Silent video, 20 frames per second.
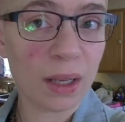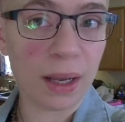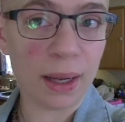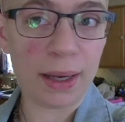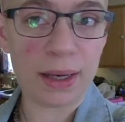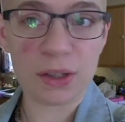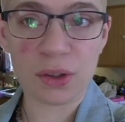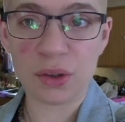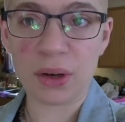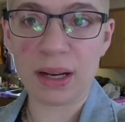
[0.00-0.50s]
I
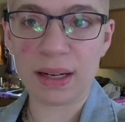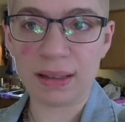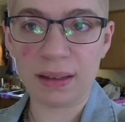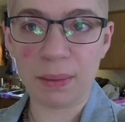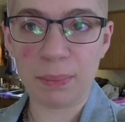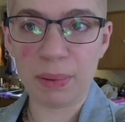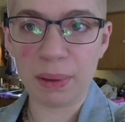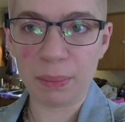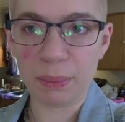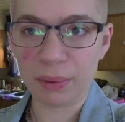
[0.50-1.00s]
extracted a
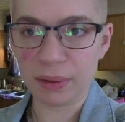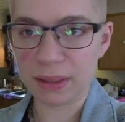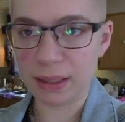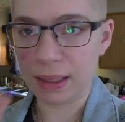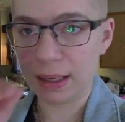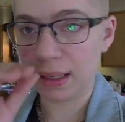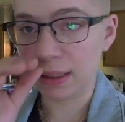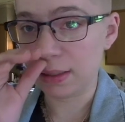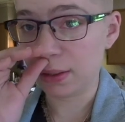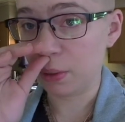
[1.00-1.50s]
pimple
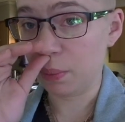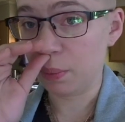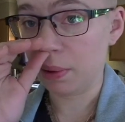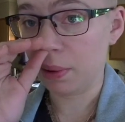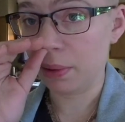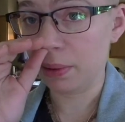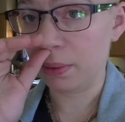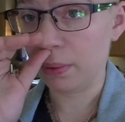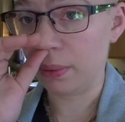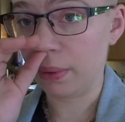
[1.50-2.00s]
today, so
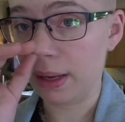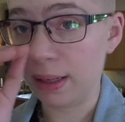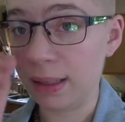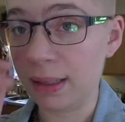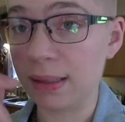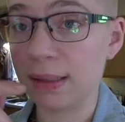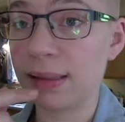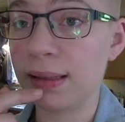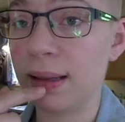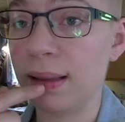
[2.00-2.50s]
pardon the
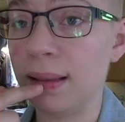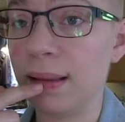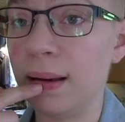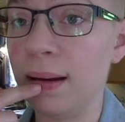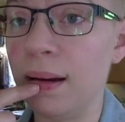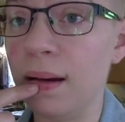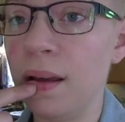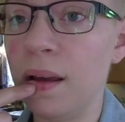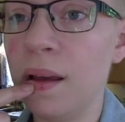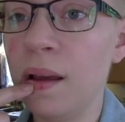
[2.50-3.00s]
redness, and
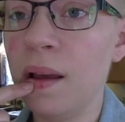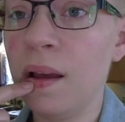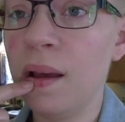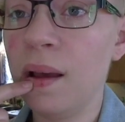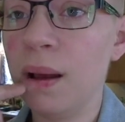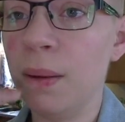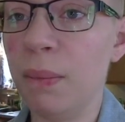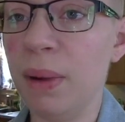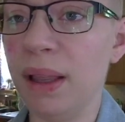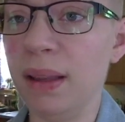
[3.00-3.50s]
then
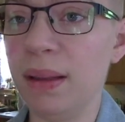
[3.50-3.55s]
my